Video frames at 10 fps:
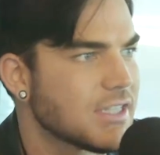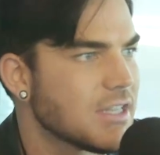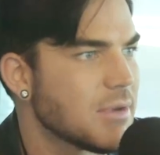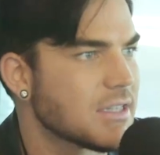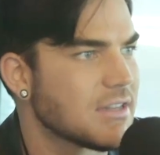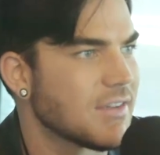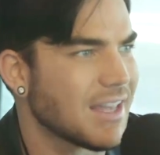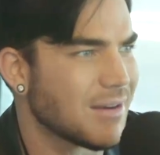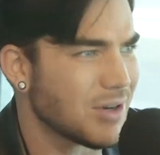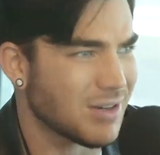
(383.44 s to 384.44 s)
she's in the midst of it.
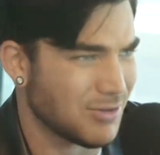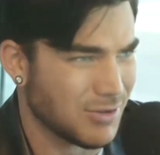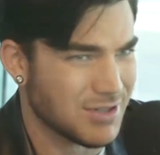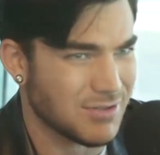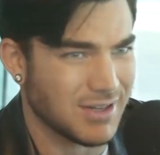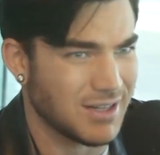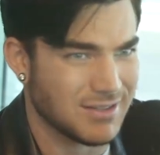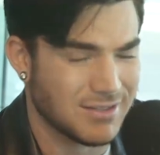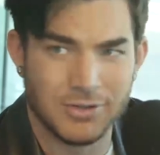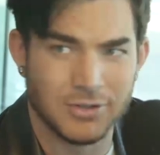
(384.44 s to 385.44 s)
That American Horror Story
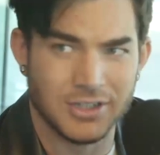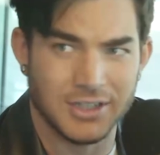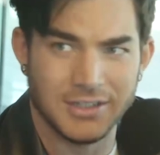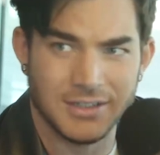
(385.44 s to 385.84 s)
is so good.